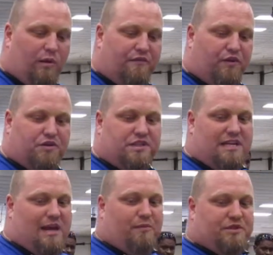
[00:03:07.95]
of my first
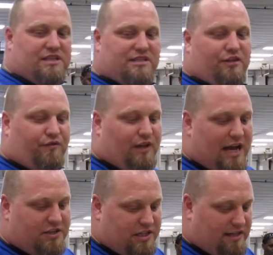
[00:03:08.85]
examples is sill
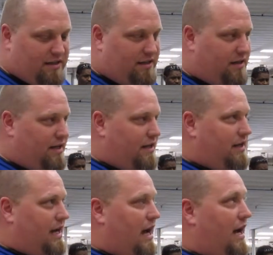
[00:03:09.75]
flashing,
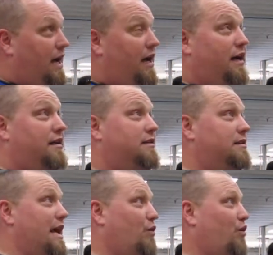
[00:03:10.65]

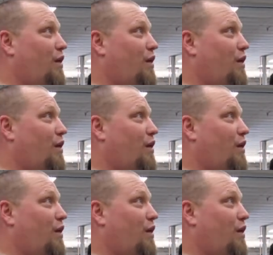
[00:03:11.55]
and we're